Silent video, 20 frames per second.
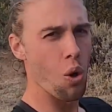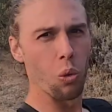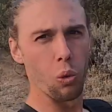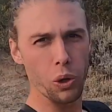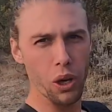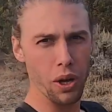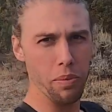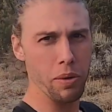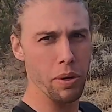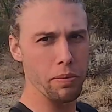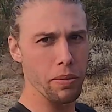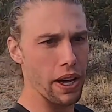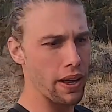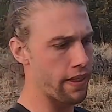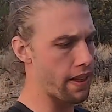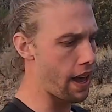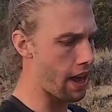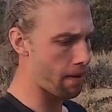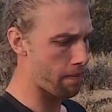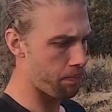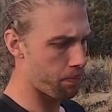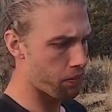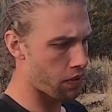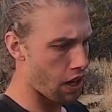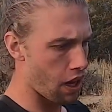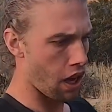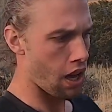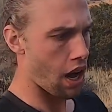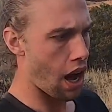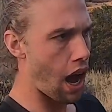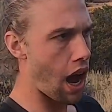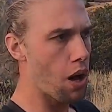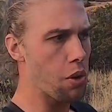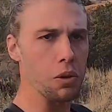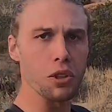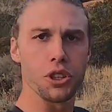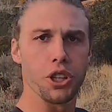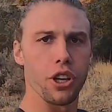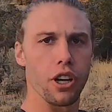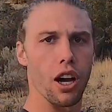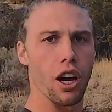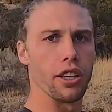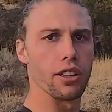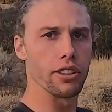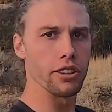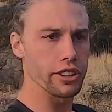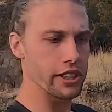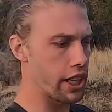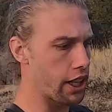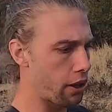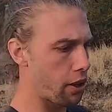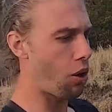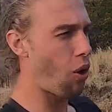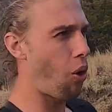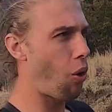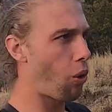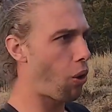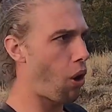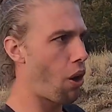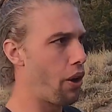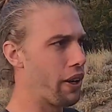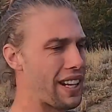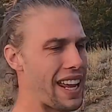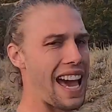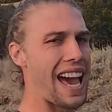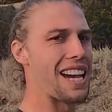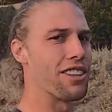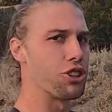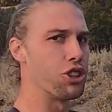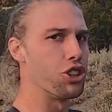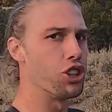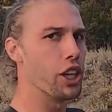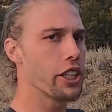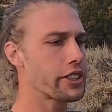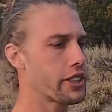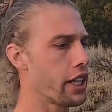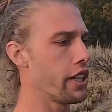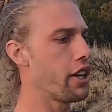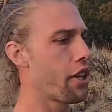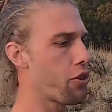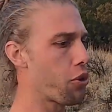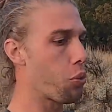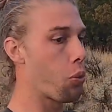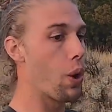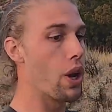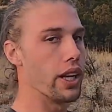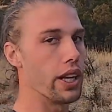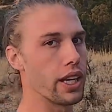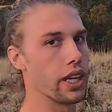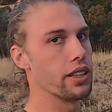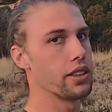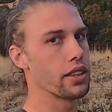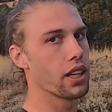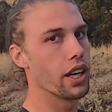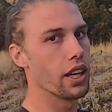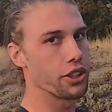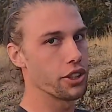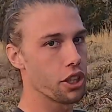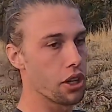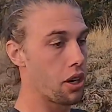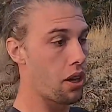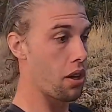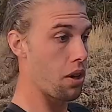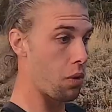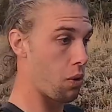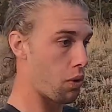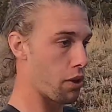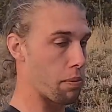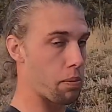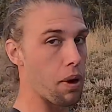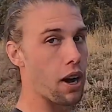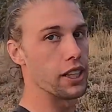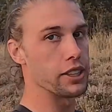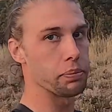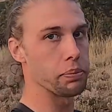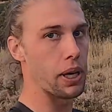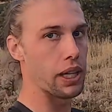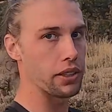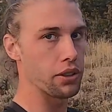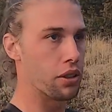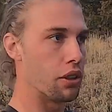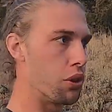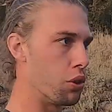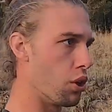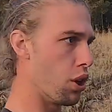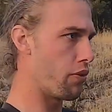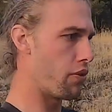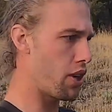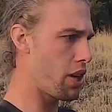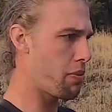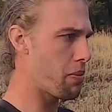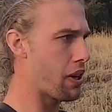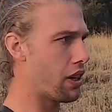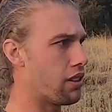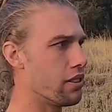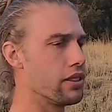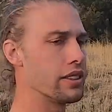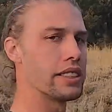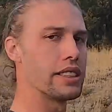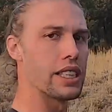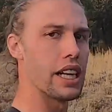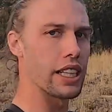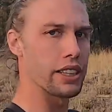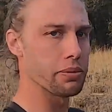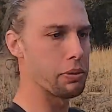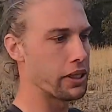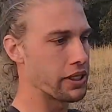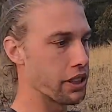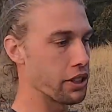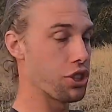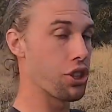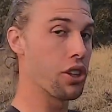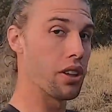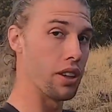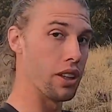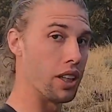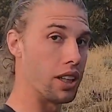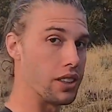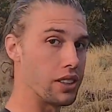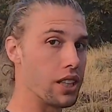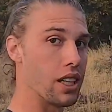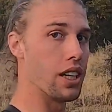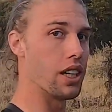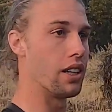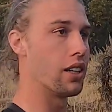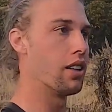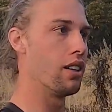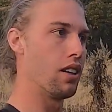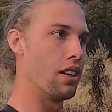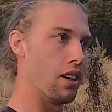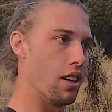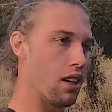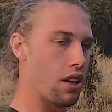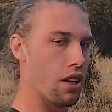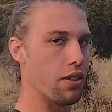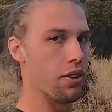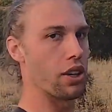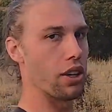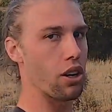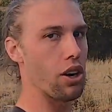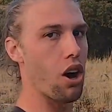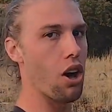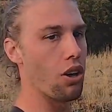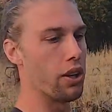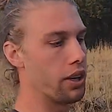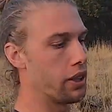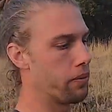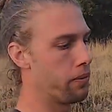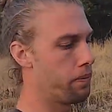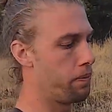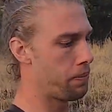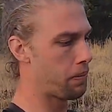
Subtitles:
What do I mean by that? I want you to understand cold calling as just another way to get in touch with a prospect. You have email, text message, LinkedIn, then calling.